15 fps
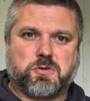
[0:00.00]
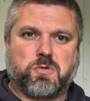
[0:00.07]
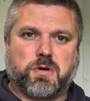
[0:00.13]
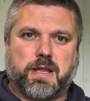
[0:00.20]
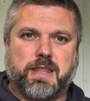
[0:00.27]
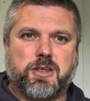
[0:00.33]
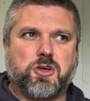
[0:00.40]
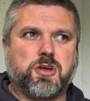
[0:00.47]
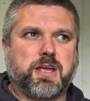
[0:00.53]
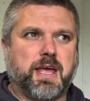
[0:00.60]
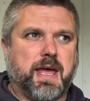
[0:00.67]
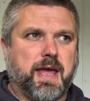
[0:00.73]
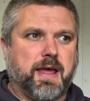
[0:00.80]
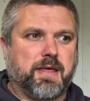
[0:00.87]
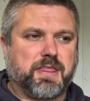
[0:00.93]
So in the UK,
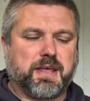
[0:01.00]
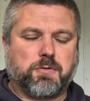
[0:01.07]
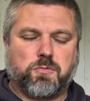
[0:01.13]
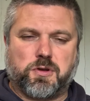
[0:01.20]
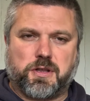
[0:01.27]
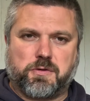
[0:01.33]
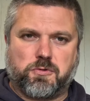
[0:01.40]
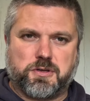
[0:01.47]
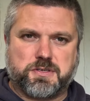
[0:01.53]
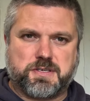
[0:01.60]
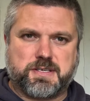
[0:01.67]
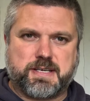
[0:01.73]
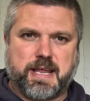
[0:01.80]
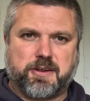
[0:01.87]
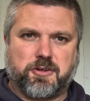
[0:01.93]
I think one of the ones
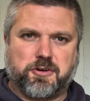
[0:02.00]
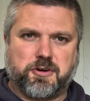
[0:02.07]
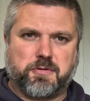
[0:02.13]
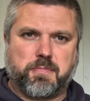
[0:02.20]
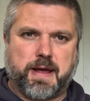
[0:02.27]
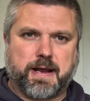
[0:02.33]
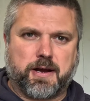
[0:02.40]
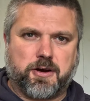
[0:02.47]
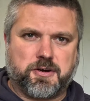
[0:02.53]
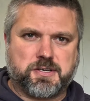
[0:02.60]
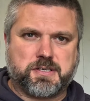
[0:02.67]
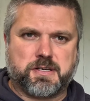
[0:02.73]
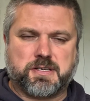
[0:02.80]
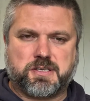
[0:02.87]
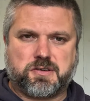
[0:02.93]
is 800
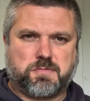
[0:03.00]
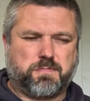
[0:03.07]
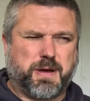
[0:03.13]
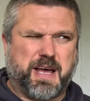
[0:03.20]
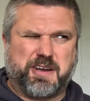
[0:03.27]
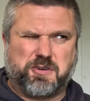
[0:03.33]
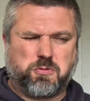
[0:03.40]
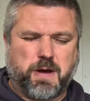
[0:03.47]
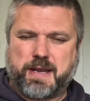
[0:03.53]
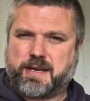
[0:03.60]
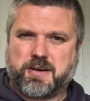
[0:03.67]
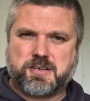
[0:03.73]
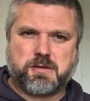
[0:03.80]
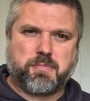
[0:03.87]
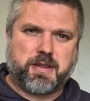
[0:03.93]
megahertz and it's band
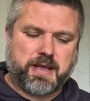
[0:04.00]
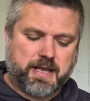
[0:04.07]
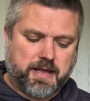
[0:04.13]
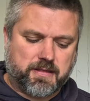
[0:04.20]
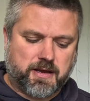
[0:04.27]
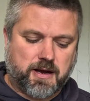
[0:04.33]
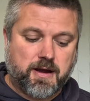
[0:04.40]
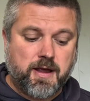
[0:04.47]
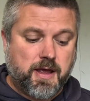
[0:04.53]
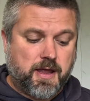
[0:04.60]
20 or something like that there.